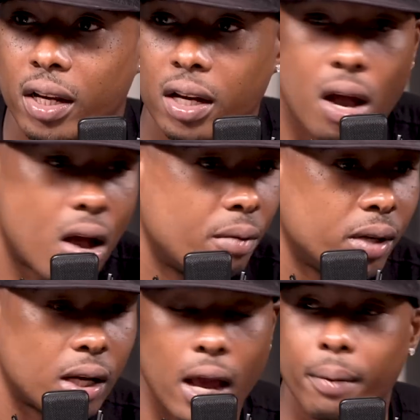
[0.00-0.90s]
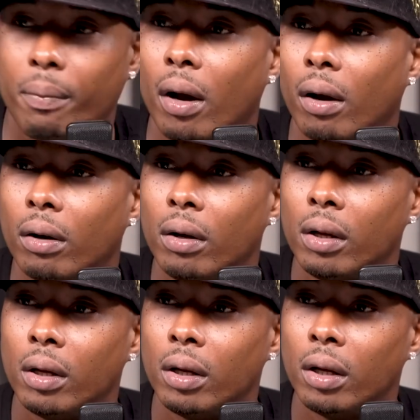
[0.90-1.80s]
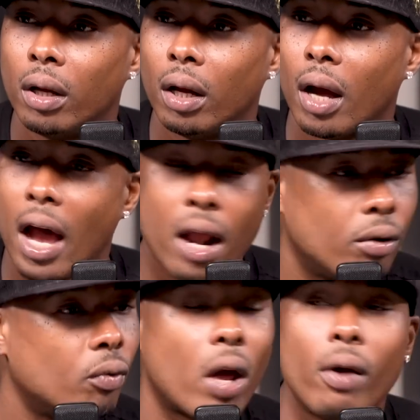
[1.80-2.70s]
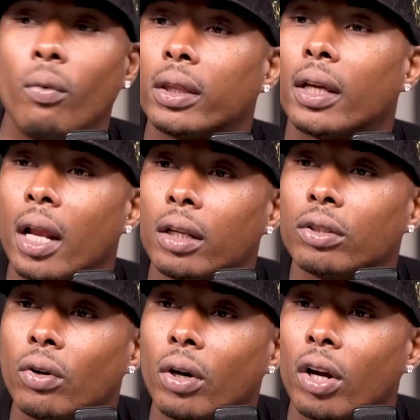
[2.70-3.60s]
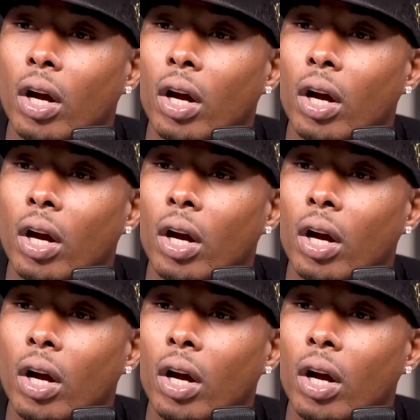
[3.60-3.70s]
He called me, like, bro, I don't, like, what the hell is going